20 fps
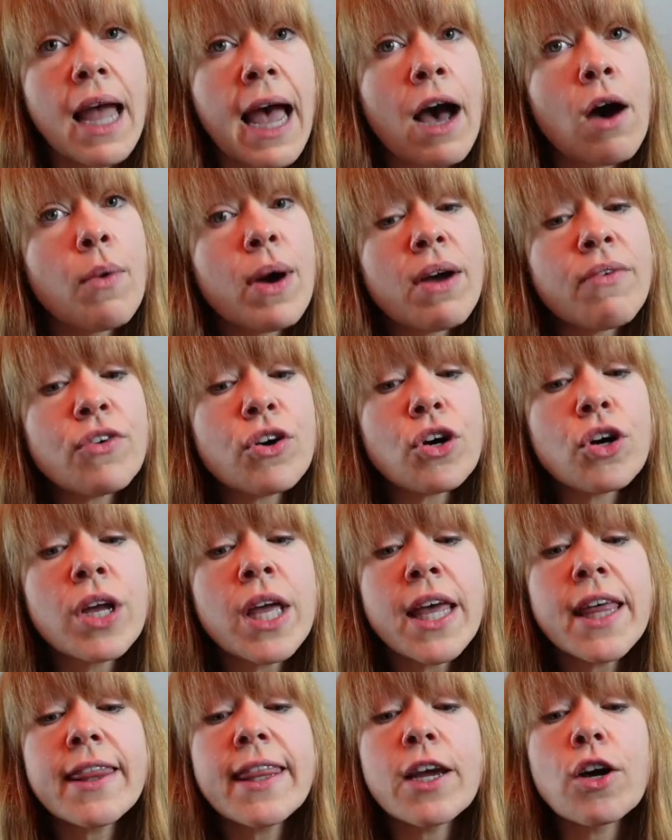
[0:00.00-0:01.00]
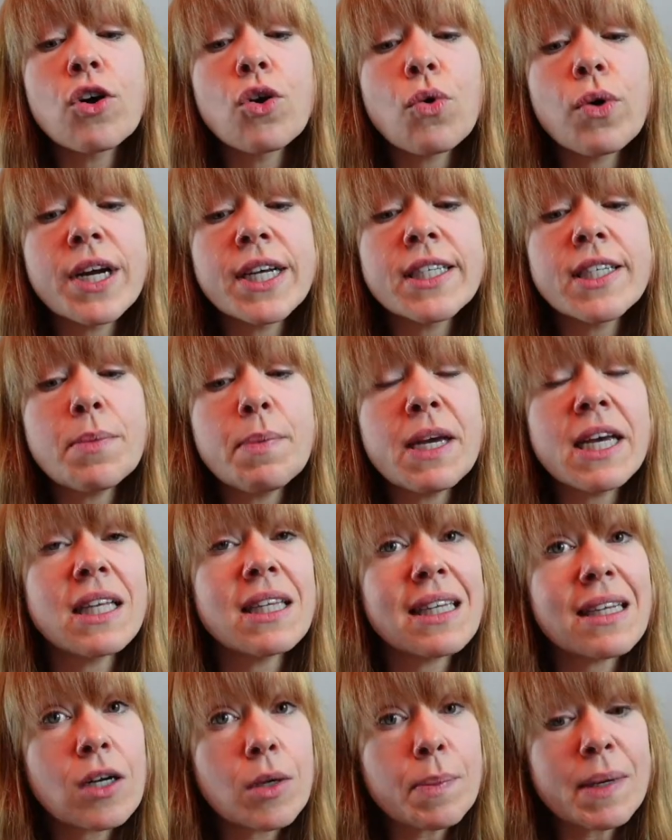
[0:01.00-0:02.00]
However, they are going to be a
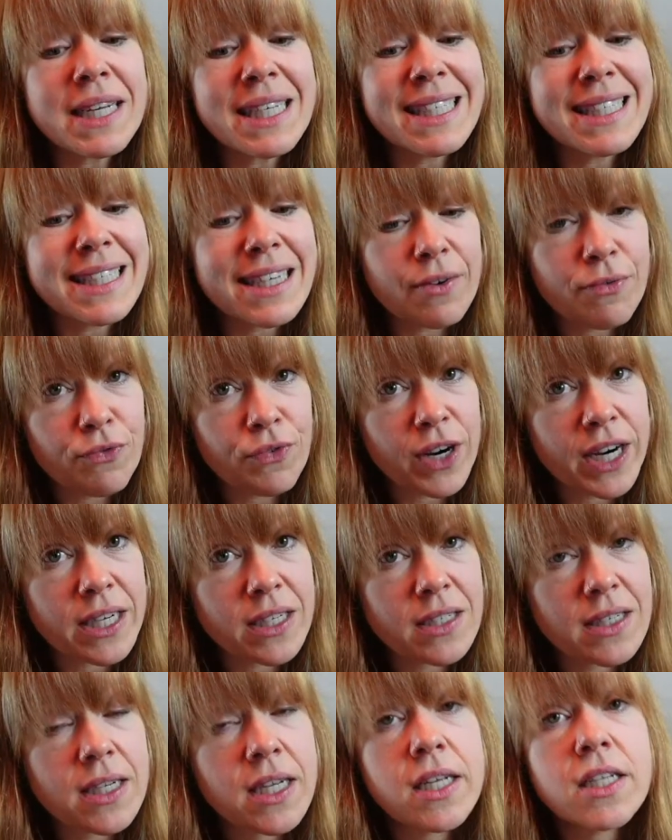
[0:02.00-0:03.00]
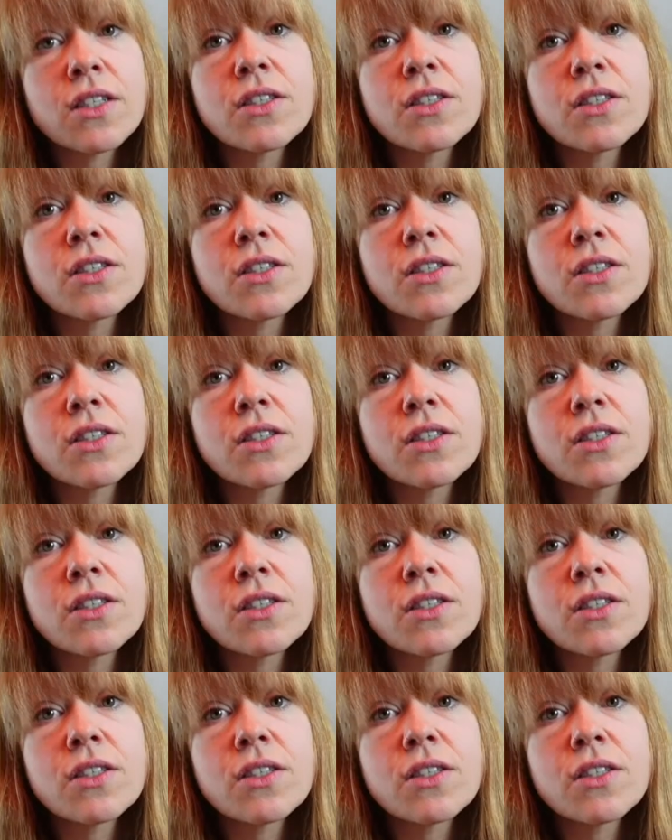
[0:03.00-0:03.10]
little bit different.